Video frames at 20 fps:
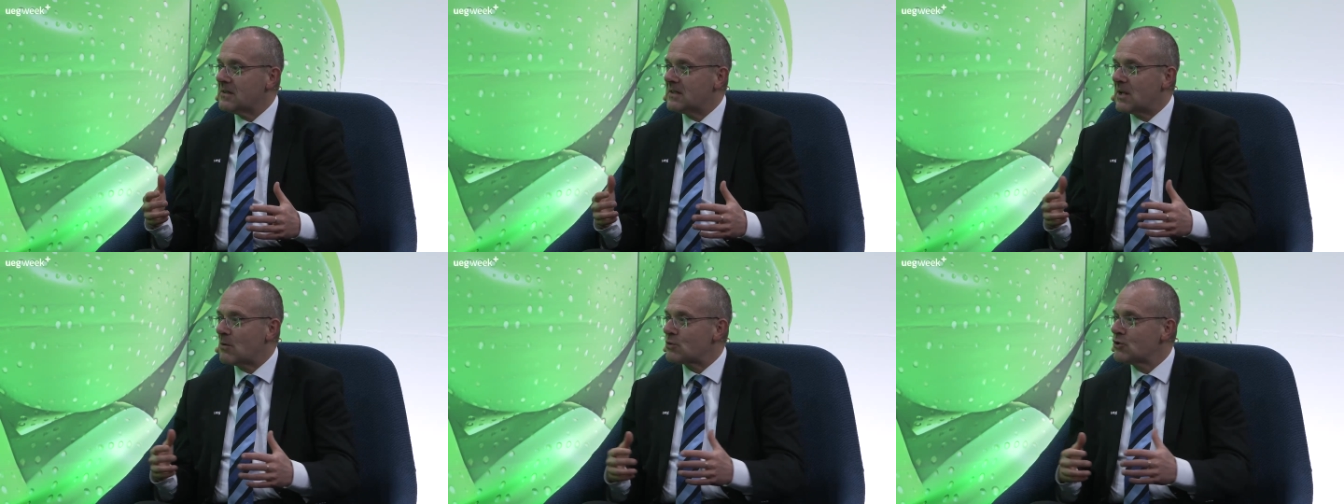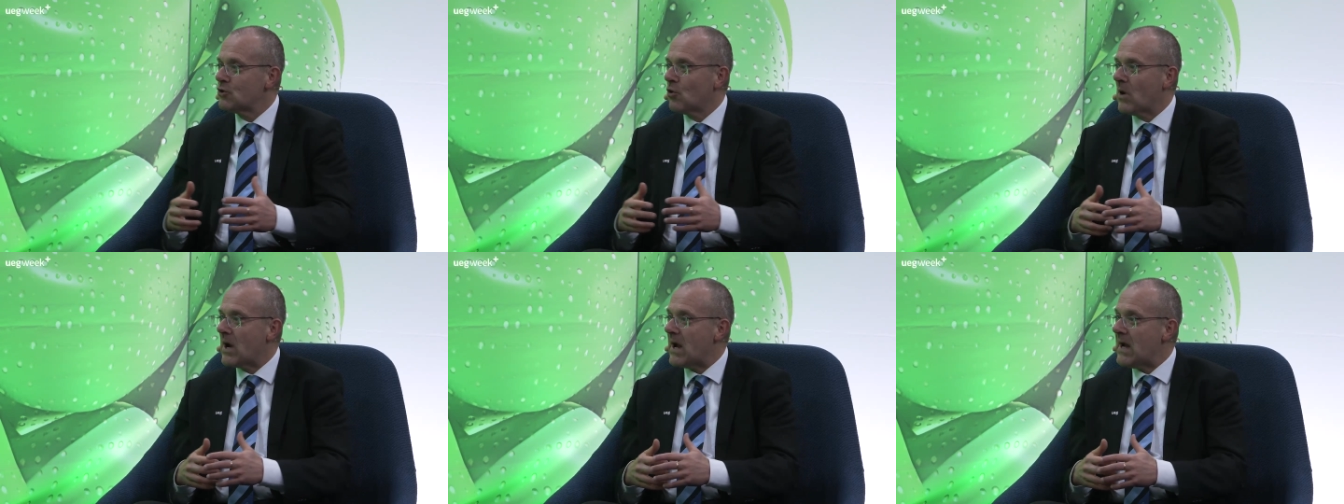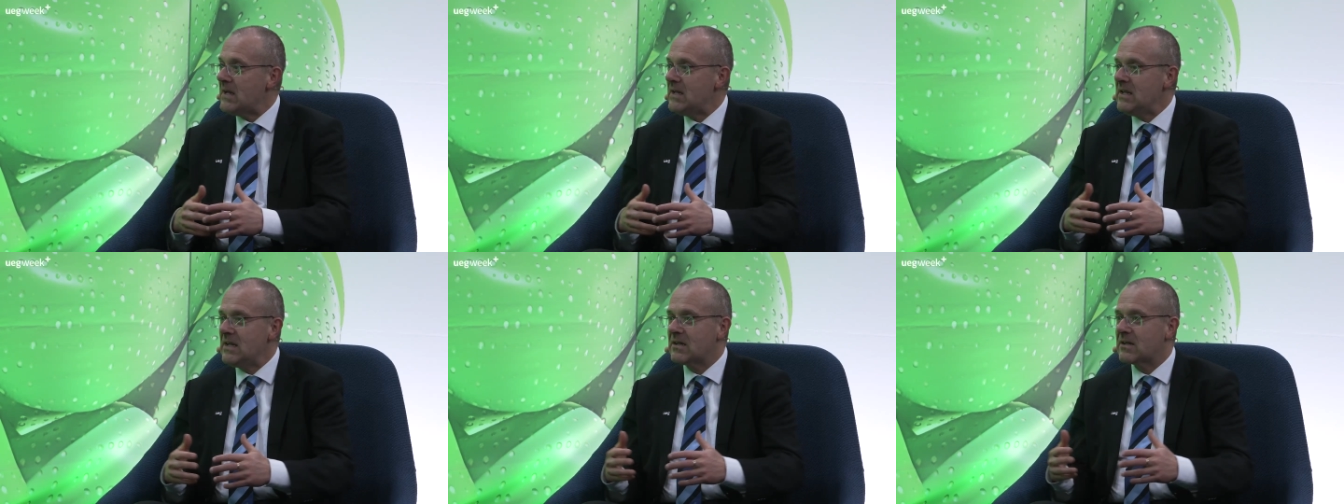There was no
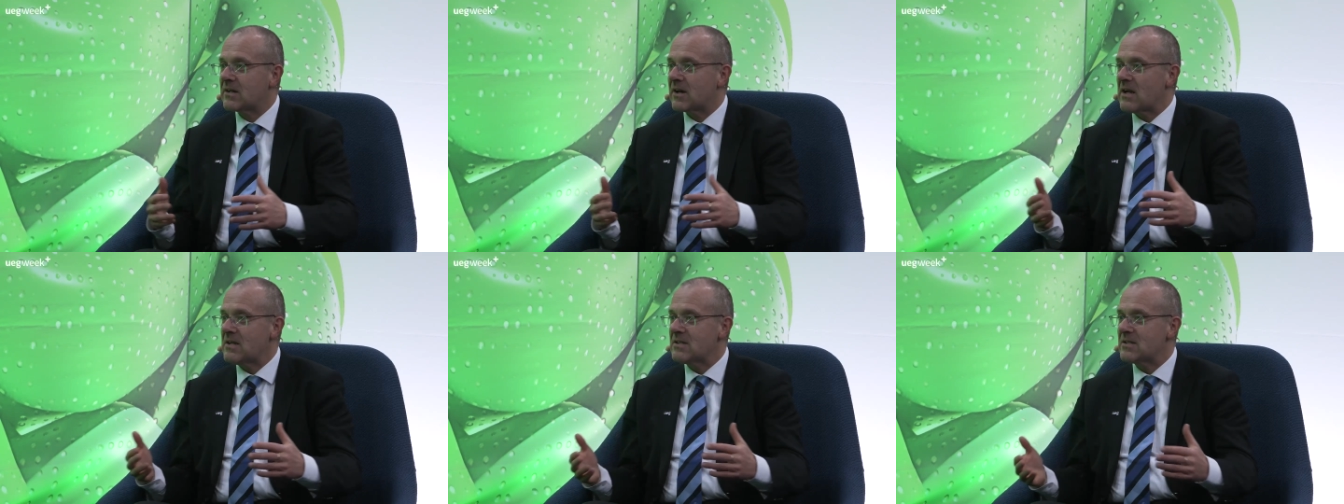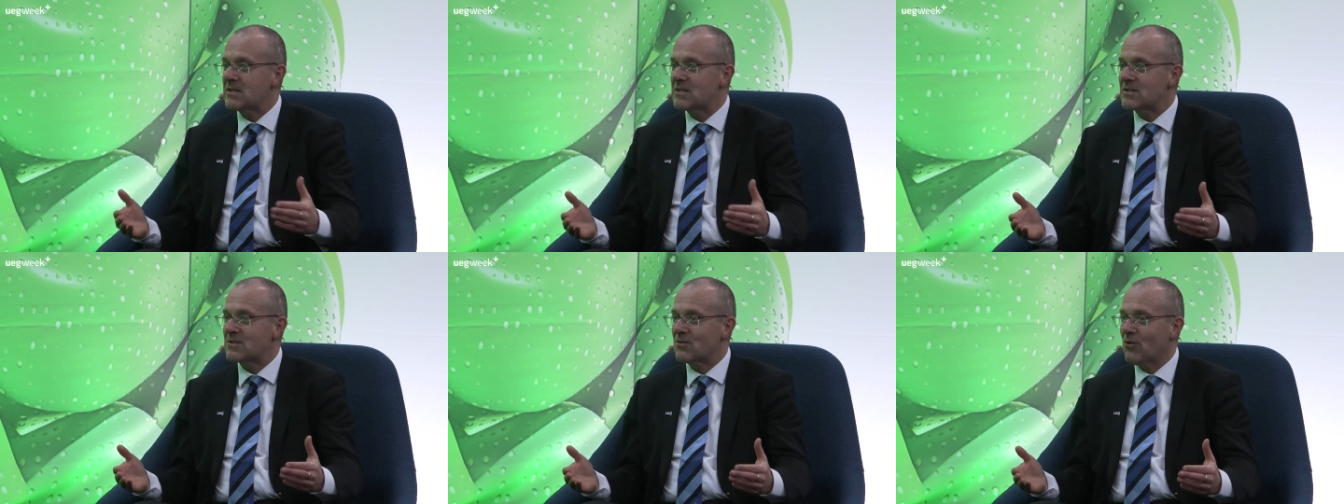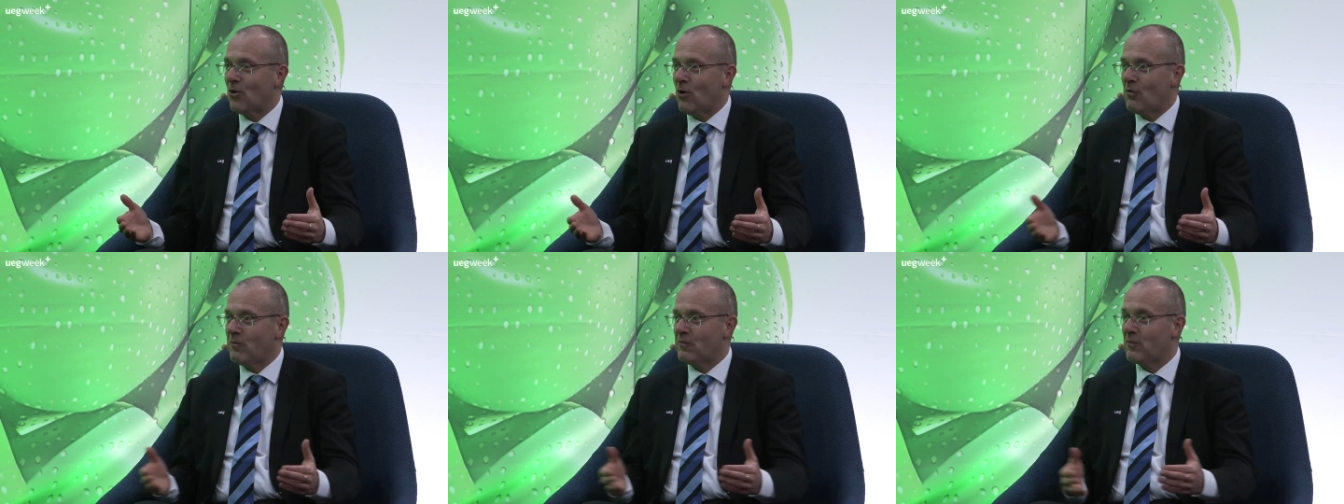any crisis
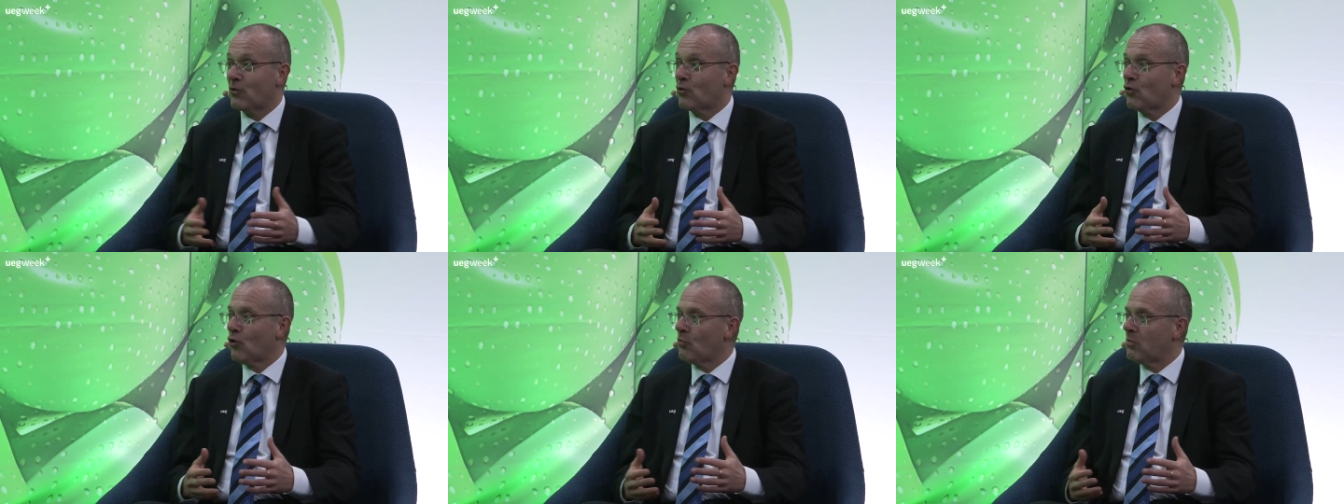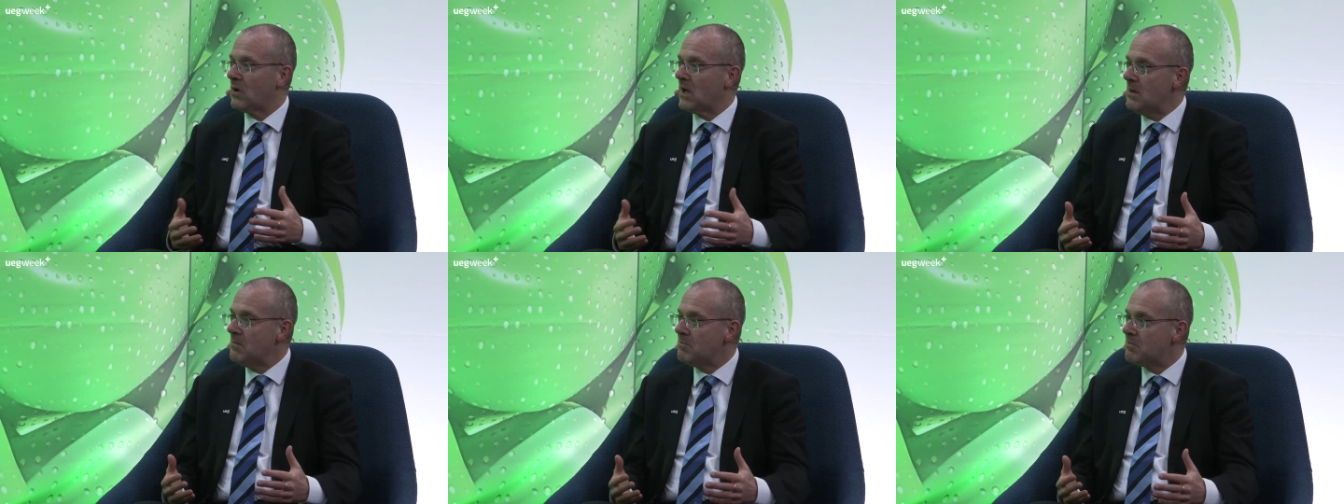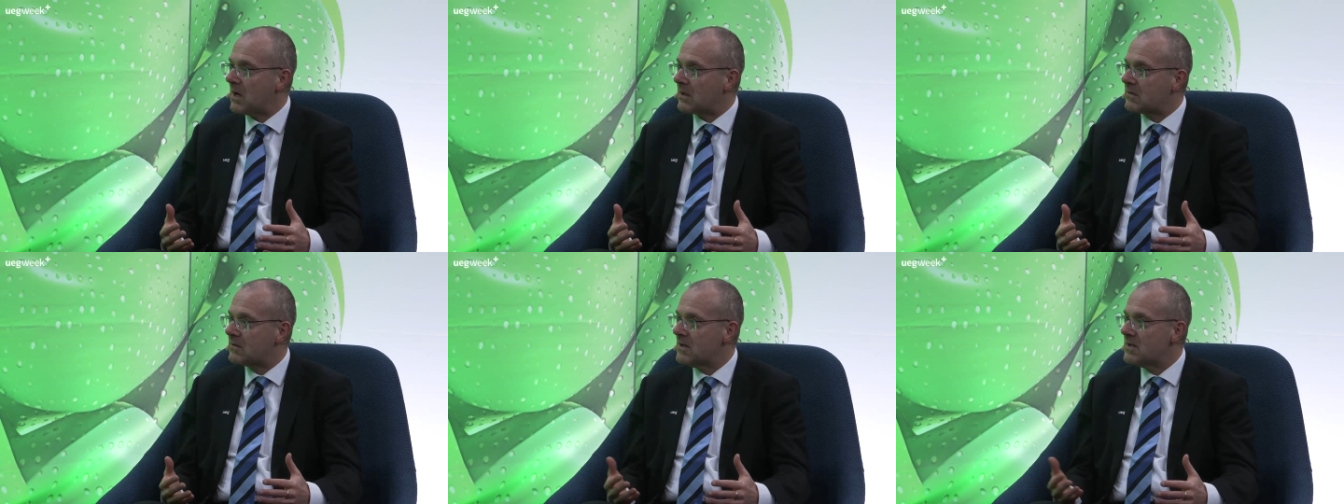of global
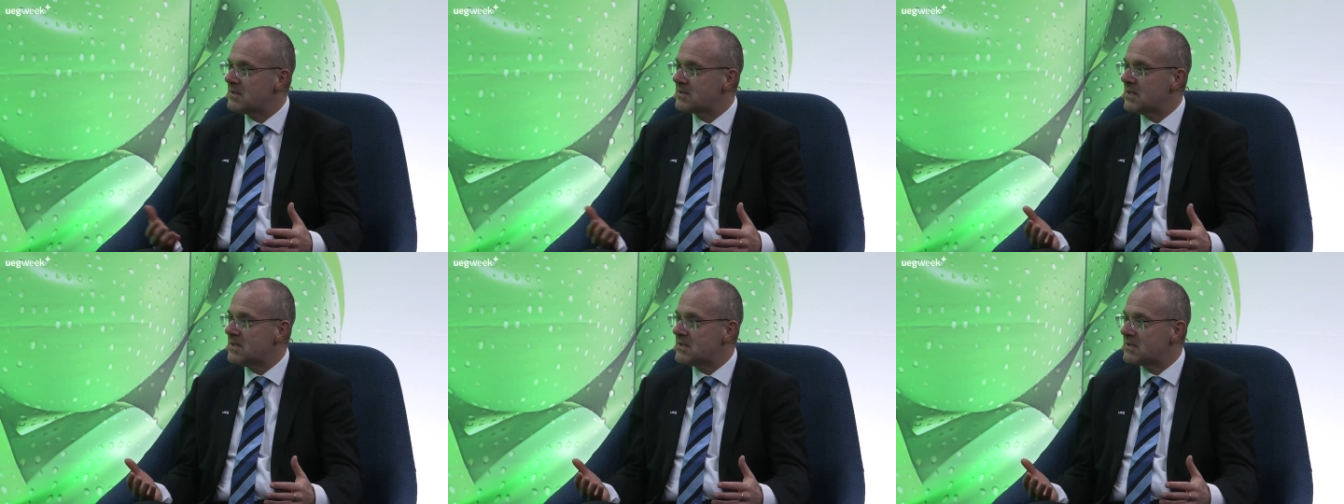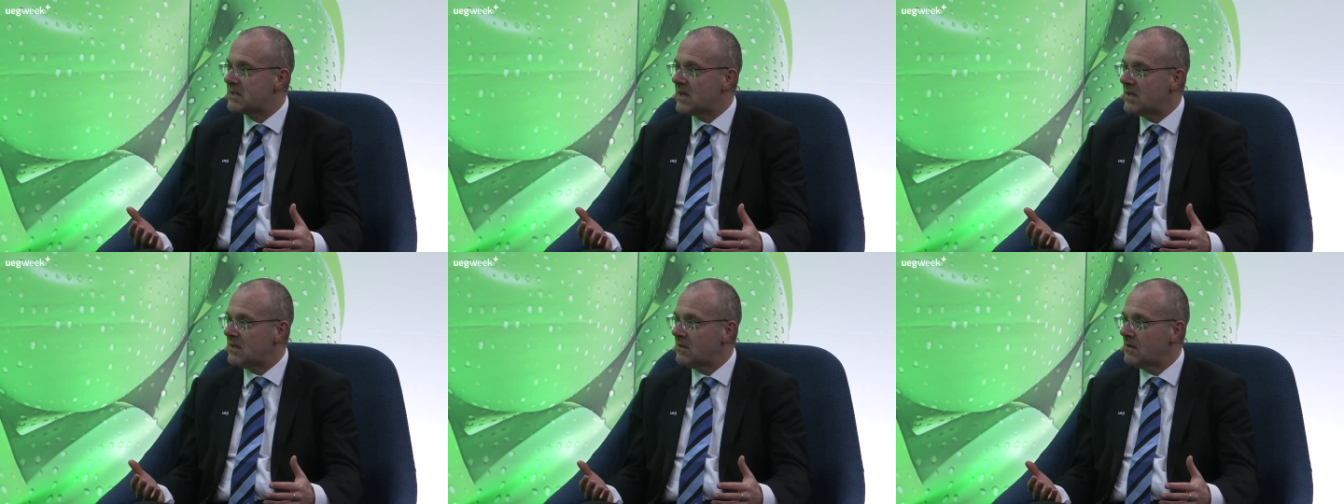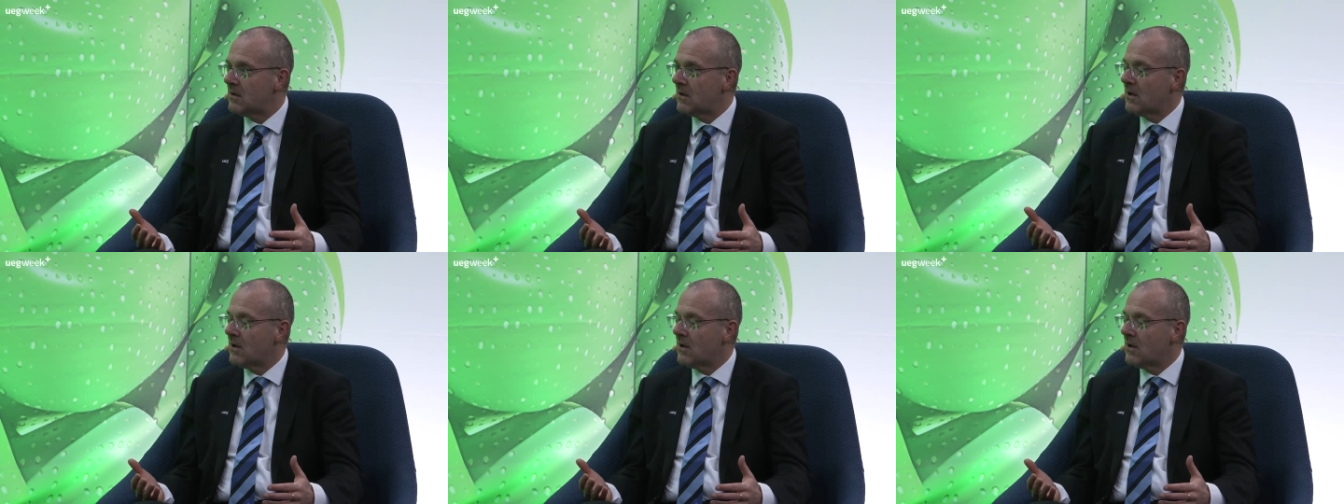impact. Since then,